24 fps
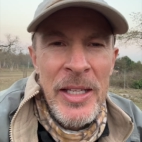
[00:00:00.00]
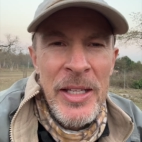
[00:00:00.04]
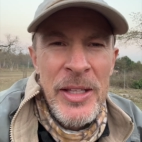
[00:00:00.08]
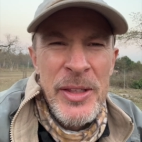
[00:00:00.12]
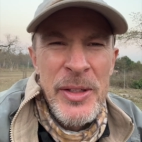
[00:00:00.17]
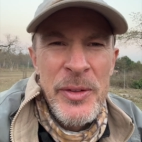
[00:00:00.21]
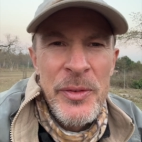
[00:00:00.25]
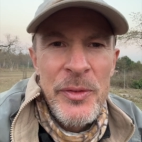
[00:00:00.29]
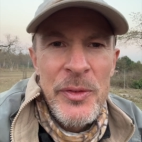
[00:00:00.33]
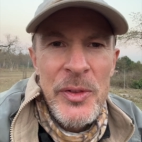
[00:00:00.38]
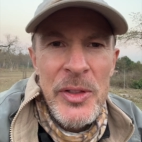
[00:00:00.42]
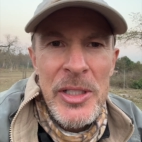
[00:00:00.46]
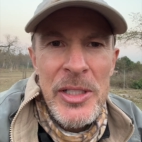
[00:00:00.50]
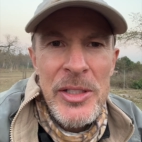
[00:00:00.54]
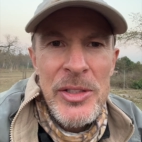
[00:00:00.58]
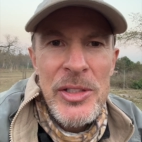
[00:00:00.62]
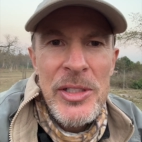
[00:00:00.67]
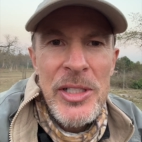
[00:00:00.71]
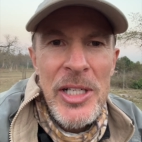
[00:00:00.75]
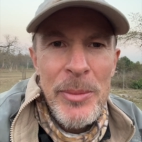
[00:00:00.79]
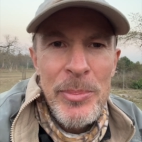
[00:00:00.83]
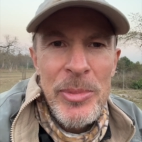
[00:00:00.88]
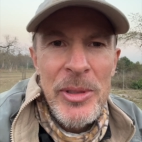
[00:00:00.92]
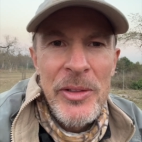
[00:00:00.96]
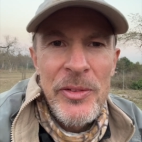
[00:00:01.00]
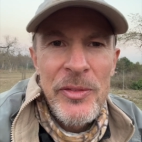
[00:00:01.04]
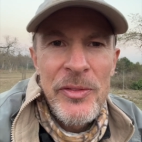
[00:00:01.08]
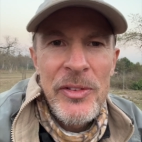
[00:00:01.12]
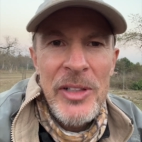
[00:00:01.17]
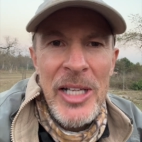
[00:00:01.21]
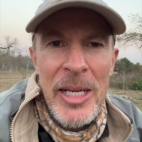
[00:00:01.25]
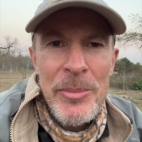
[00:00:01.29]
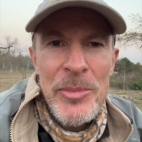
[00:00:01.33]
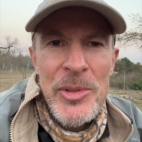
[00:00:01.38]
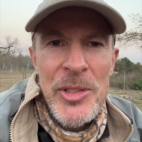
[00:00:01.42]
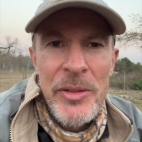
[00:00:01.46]
the first couple of
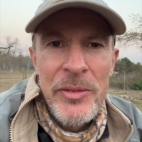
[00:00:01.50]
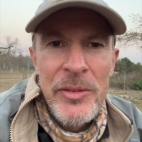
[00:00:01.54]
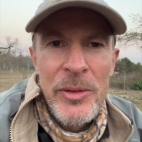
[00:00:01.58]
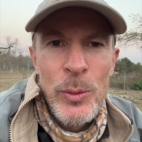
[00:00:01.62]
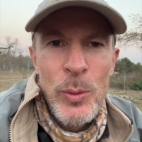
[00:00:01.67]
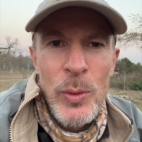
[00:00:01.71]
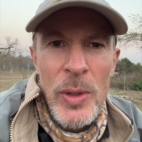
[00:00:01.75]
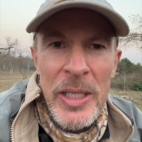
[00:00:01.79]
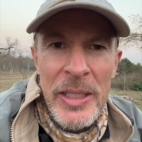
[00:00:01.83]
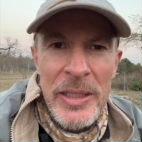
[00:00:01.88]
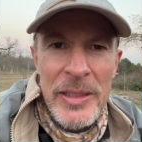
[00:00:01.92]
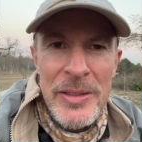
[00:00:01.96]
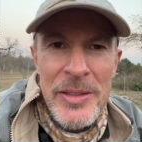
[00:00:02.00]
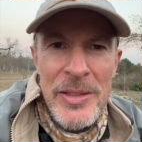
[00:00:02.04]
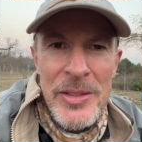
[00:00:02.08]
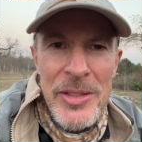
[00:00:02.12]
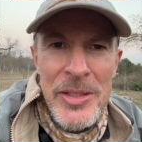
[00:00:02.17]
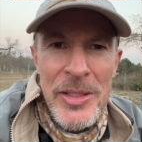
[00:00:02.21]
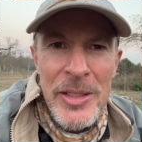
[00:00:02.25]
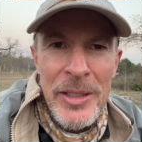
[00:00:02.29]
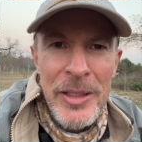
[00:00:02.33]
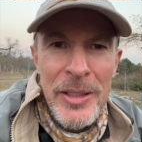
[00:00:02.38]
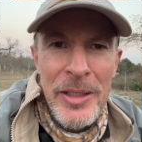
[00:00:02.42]
flaps of the wings